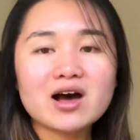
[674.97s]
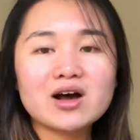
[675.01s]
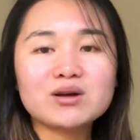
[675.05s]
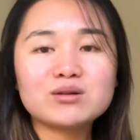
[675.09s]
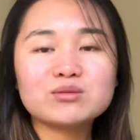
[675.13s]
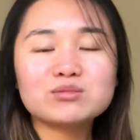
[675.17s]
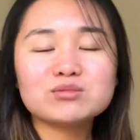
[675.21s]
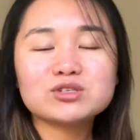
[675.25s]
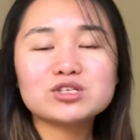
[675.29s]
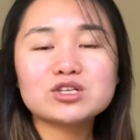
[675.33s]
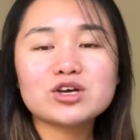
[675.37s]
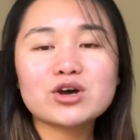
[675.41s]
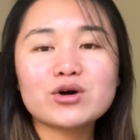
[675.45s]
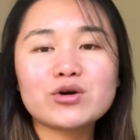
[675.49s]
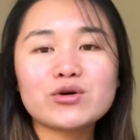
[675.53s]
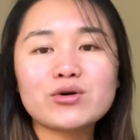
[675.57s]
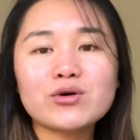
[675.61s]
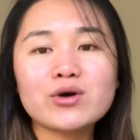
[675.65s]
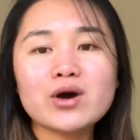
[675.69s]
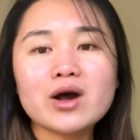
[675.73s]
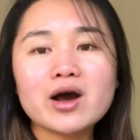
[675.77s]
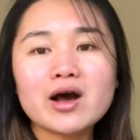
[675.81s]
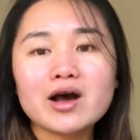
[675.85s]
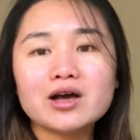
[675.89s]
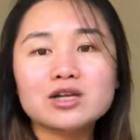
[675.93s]
So
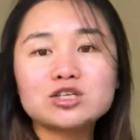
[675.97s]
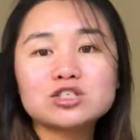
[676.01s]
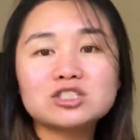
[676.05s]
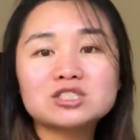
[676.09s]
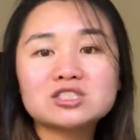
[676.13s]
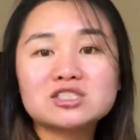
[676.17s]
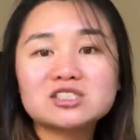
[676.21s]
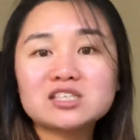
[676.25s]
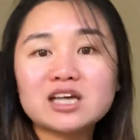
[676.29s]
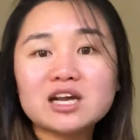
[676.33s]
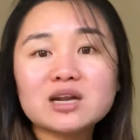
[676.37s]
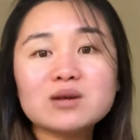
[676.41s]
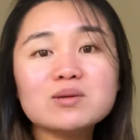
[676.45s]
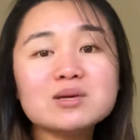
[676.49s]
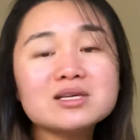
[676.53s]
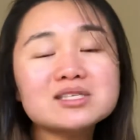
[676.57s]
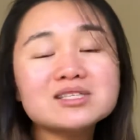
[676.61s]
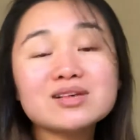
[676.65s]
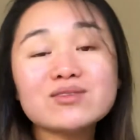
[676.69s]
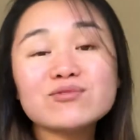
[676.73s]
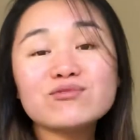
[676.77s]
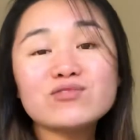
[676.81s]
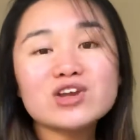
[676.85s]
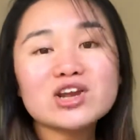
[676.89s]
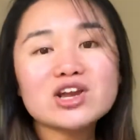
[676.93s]
just send me
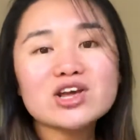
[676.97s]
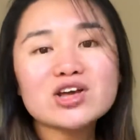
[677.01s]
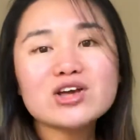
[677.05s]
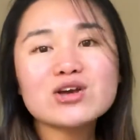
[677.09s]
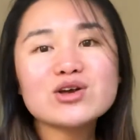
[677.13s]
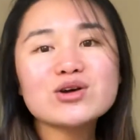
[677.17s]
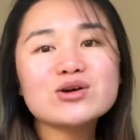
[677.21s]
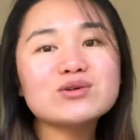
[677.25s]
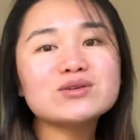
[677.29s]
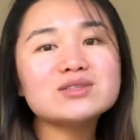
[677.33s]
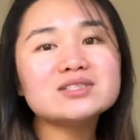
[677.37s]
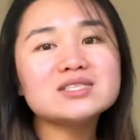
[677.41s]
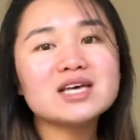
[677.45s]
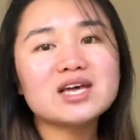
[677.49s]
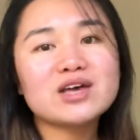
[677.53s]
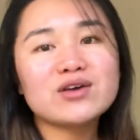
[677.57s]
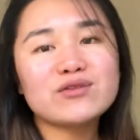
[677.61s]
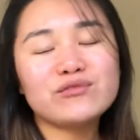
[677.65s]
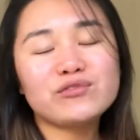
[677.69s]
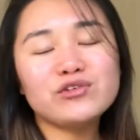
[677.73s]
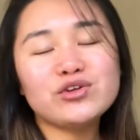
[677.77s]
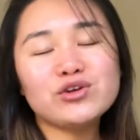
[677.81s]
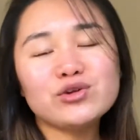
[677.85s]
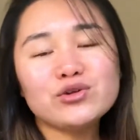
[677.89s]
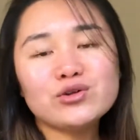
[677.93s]
some videos if
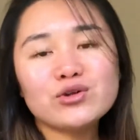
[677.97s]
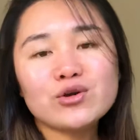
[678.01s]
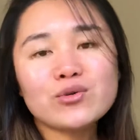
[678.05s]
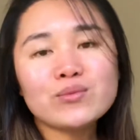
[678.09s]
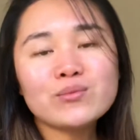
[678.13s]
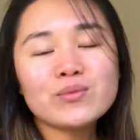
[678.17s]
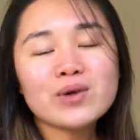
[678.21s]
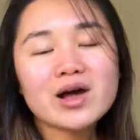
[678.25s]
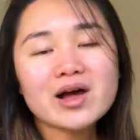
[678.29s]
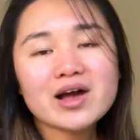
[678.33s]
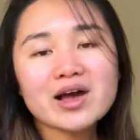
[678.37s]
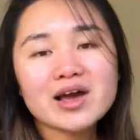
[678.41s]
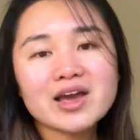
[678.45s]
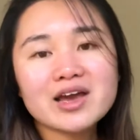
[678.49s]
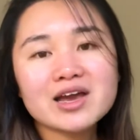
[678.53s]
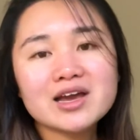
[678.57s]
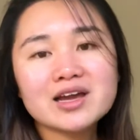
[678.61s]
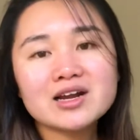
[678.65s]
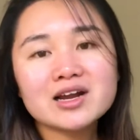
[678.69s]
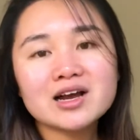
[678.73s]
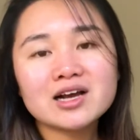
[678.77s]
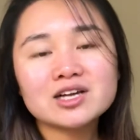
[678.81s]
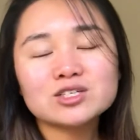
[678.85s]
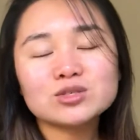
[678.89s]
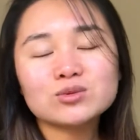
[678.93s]
you don't mind.
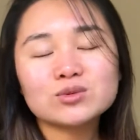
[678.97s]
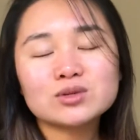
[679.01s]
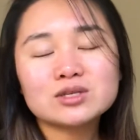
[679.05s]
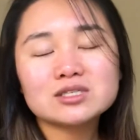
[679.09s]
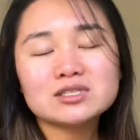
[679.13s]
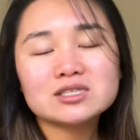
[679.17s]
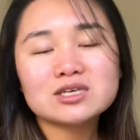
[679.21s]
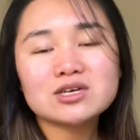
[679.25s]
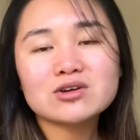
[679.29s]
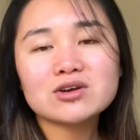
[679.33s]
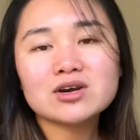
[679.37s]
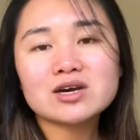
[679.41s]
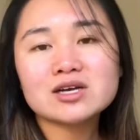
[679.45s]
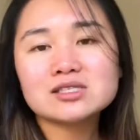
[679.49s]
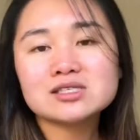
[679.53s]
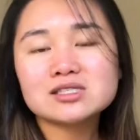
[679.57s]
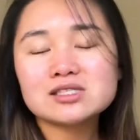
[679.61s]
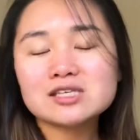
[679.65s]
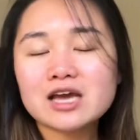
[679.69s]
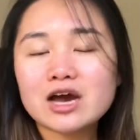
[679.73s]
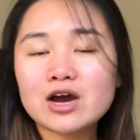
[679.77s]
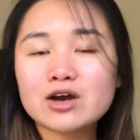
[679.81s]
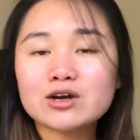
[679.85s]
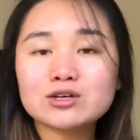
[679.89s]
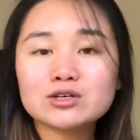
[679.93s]
I just want to see you guys, see
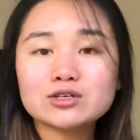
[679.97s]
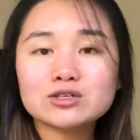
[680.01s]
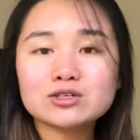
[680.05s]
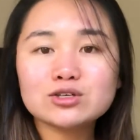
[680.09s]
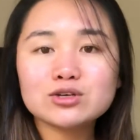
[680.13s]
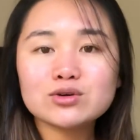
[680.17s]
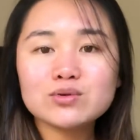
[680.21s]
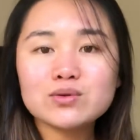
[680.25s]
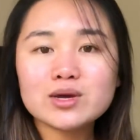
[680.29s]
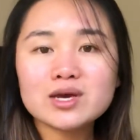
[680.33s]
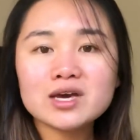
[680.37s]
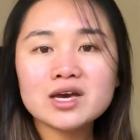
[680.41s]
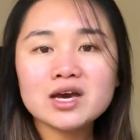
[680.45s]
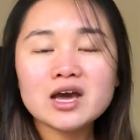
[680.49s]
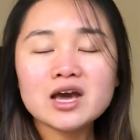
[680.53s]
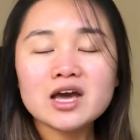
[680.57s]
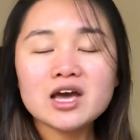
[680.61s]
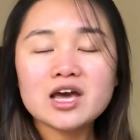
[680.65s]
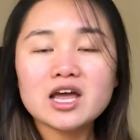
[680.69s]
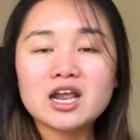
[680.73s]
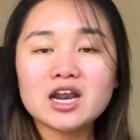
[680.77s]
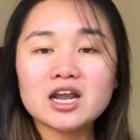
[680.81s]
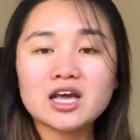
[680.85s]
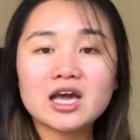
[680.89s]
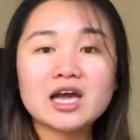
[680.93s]
how you're doing.
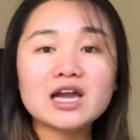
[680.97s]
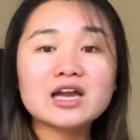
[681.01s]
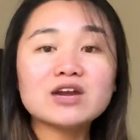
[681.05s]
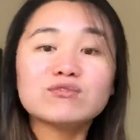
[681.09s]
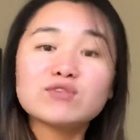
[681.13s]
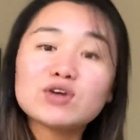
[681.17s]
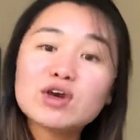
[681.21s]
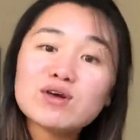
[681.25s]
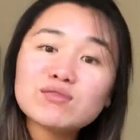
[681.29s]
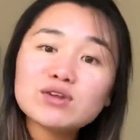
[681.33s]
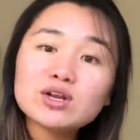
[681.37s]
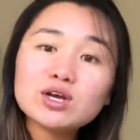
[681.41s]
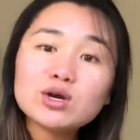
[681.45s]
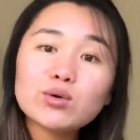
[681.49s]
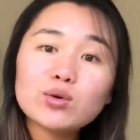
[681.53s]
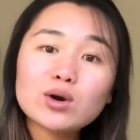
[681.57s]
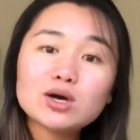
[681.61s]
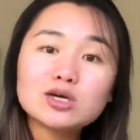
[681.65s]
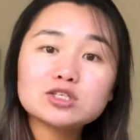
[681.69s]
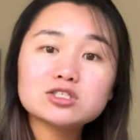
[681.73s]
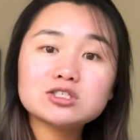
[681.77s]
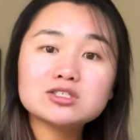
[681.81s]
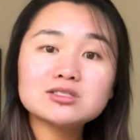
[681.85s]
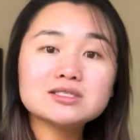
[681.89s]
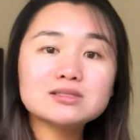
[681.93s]
And again, if you have any
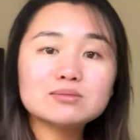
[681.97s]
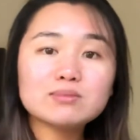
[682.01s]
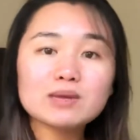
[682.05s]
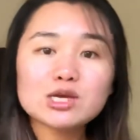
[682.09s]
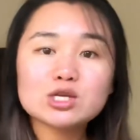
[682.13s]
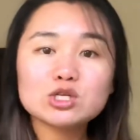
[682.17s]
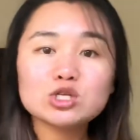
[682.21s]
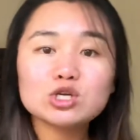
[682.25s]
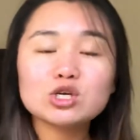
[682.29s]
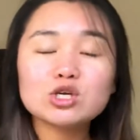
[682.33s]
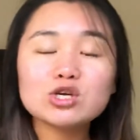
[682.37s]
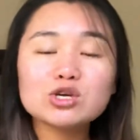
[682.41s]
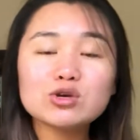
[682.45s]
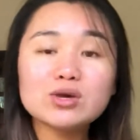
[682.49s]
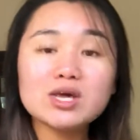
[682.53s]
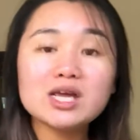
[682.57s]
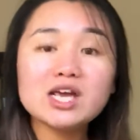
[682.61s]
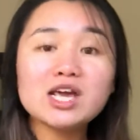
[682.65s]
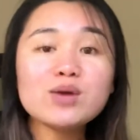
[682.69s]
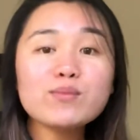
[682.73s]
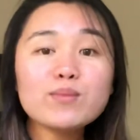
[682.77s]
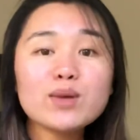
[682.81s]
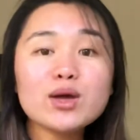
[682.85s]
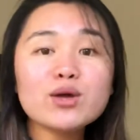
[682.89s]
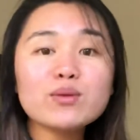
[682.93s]
questions, make sure you
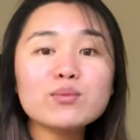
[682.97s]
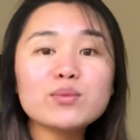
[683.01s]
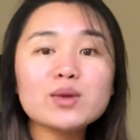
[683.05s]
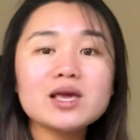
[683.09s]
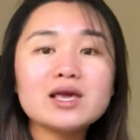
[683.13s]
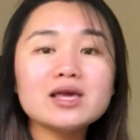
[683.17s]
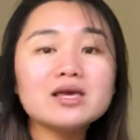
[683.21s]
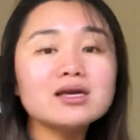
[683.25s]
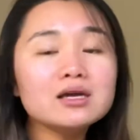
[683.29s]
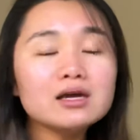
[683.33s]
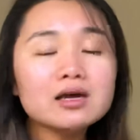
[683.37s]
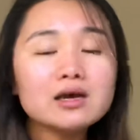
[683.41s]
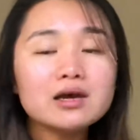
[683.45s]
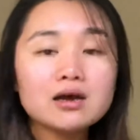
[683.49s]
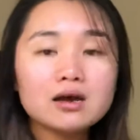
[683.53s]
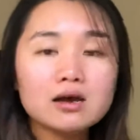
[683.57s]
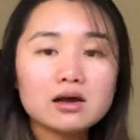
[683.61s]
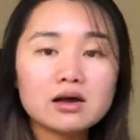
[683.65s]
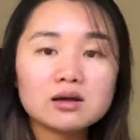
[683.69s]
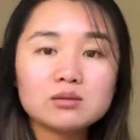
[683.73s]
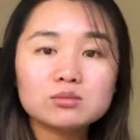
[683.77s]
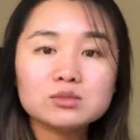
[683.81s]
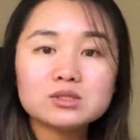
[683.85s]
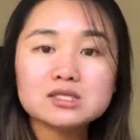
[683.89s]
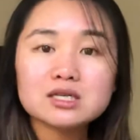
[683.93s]
email me,
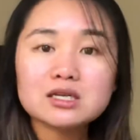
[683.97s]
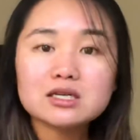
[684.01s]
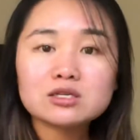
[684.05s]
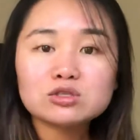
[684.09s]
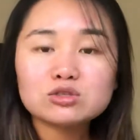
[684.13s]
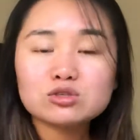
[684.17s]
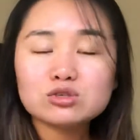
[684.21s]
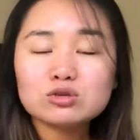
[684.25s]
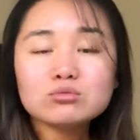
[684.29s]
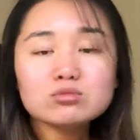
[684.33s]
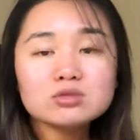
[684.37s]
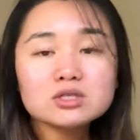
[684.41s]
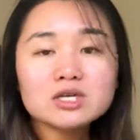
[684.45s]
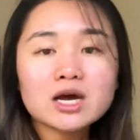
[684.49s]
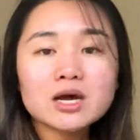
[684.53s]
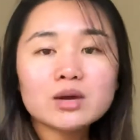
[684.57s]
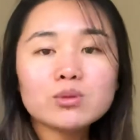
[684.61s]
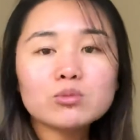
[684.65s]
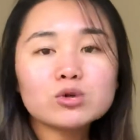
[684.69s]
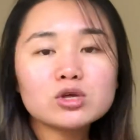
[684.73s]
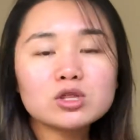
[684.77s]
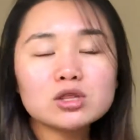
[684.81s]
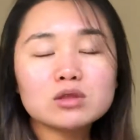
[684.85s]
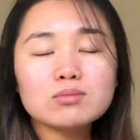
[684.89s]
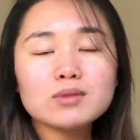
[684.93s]
set a Zoom time
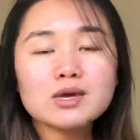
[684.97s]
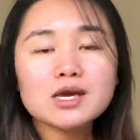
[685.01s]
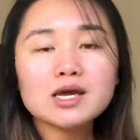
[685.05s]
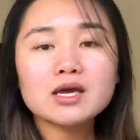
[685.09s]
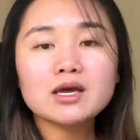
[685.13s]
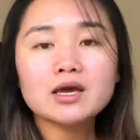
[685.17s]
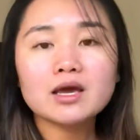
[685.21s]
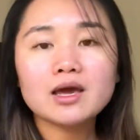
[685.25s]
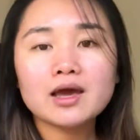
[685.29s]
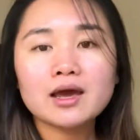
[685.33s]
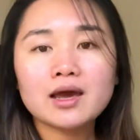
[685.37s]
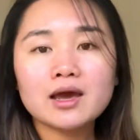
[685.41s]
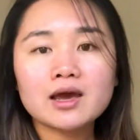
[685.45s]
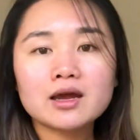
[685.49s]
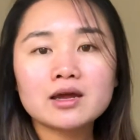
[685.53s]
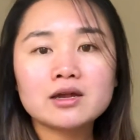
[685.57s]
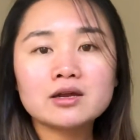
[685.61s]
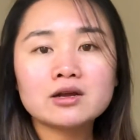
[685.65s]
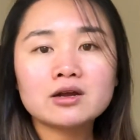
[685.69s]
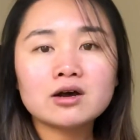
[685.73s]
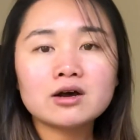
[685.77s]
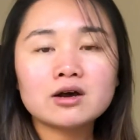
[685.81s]
with me, and